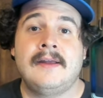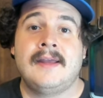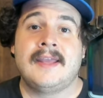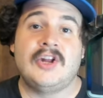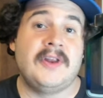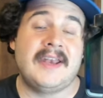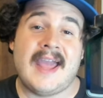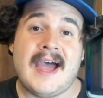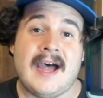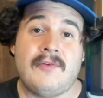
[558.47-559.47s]
You didn't
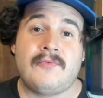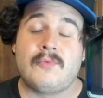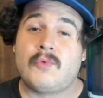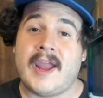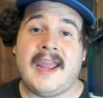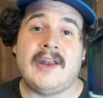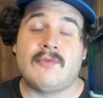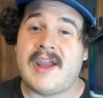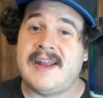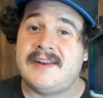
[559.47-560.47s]
have rain.
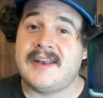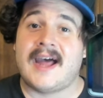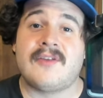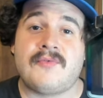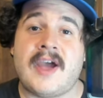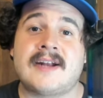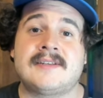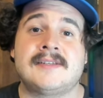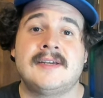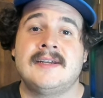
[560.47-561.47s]
Rain did not
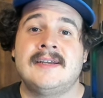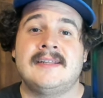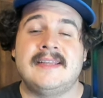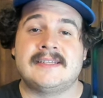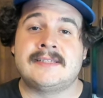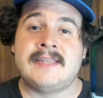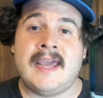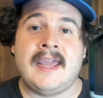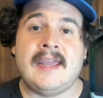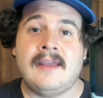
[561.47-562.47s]
affect this
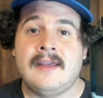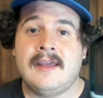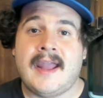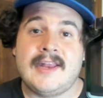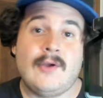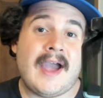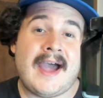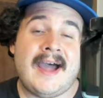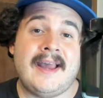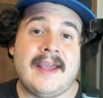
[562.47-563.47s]
day. And you
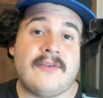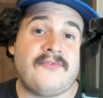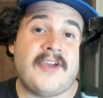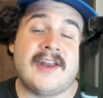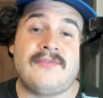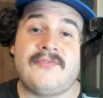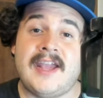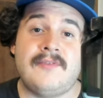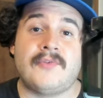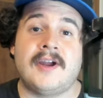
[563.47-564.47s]
had a fan
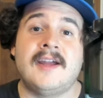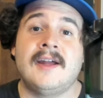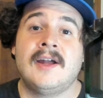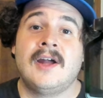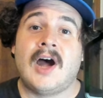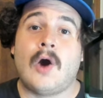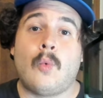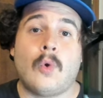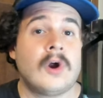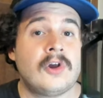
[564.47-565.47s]
favorite, a
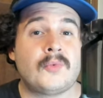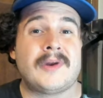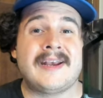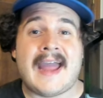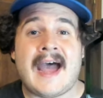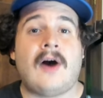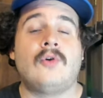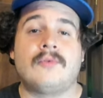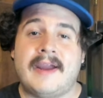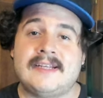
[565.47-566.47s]

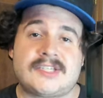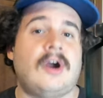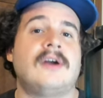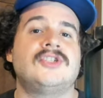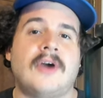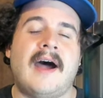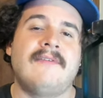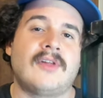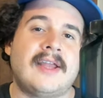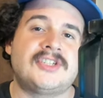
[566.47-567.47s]
world-renowned race car
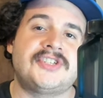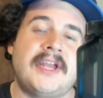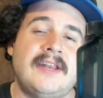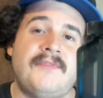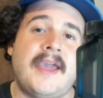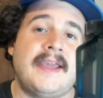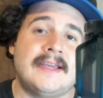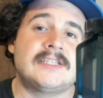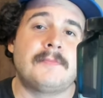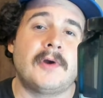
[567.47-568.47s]
driver like Shane Van
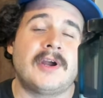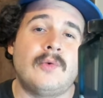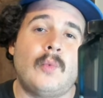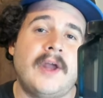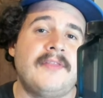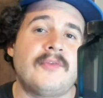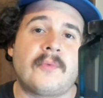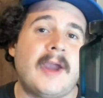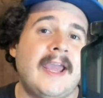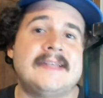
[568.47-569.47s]
Gisbergen win the
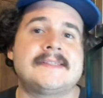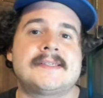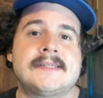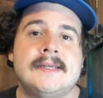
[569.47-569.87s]
race.